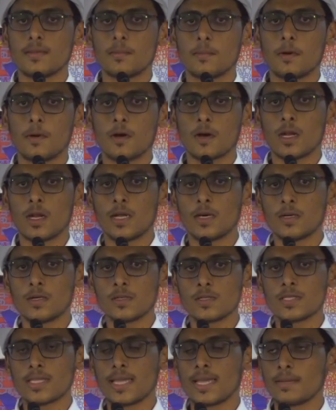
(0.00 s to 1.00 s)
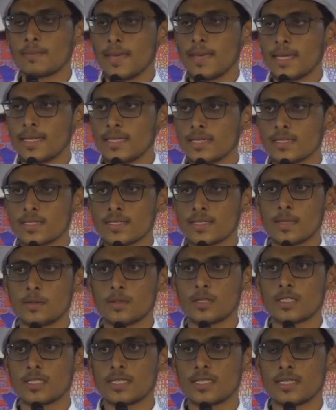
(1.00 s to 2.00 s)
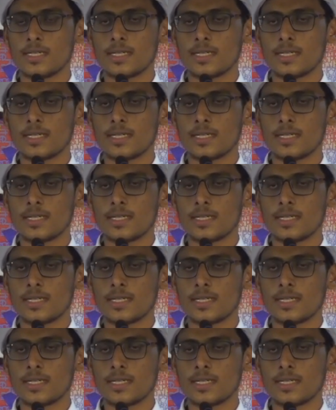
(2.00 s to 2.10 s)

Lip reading: more laws and matters about